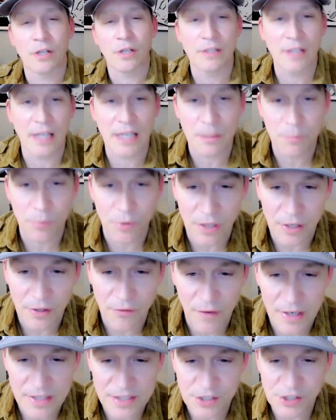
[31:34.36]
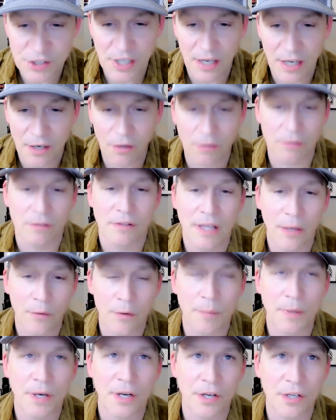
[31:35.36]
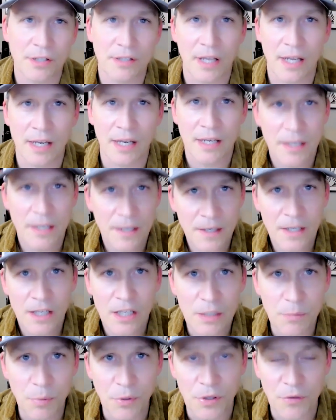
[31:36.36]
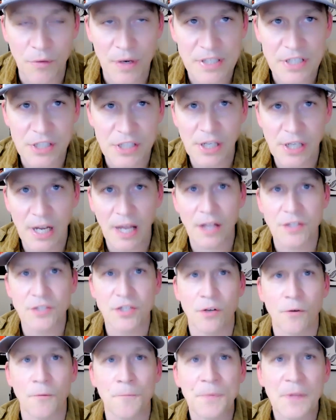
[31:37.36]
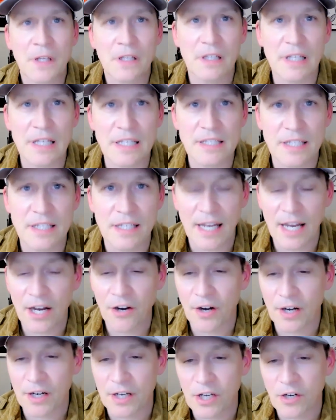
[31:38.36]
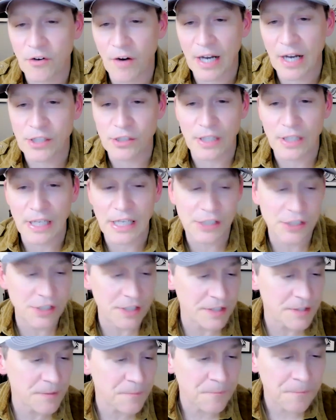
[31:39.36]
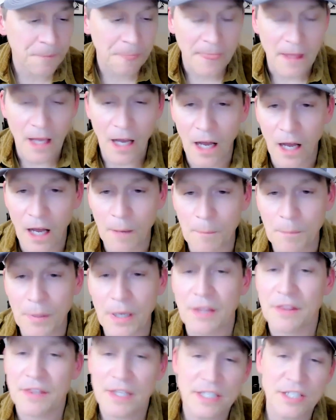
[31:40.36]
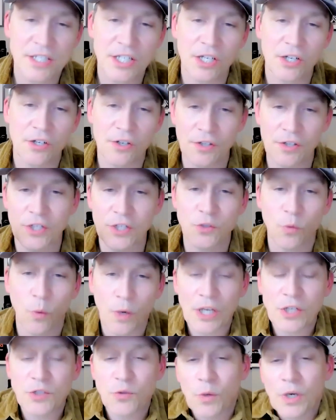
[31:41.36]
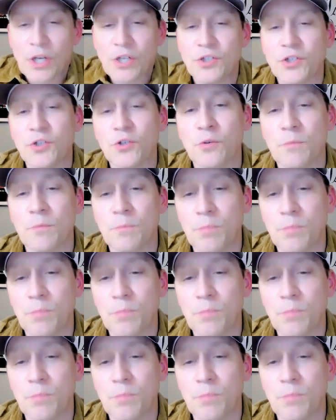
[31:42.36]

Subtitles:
good thing to put in The Rested Child. Oh, that would have been a good thing to put in The Rested Child. So Lisa and Eric, congratulations. But this year, the 2022